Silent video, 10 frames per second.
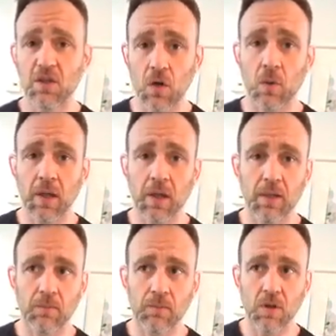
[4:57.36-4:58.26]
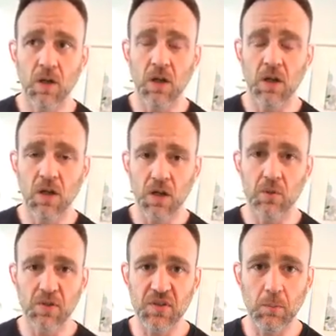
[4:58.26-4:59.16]
going
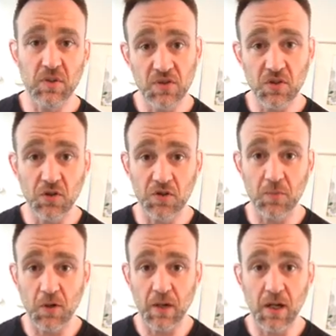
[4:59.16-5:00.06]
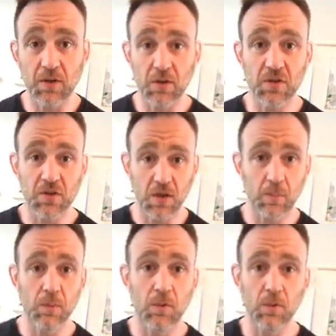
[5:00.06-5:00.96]
100% positional sparring either, because a lot of
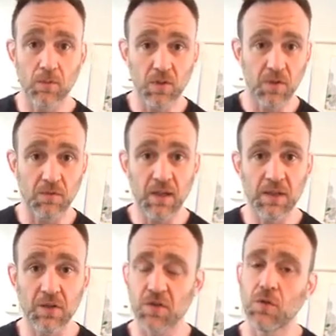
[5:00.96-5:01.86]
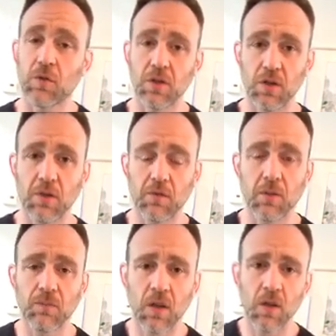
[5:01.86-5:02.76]
people conflate those two and they're
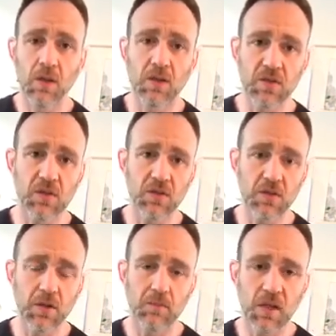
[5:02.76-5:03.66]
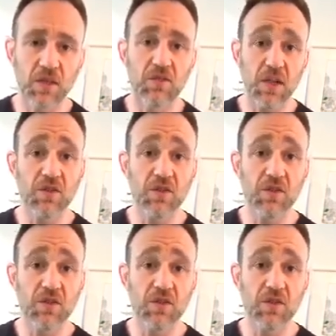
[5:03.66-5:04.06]
different. This is, and there's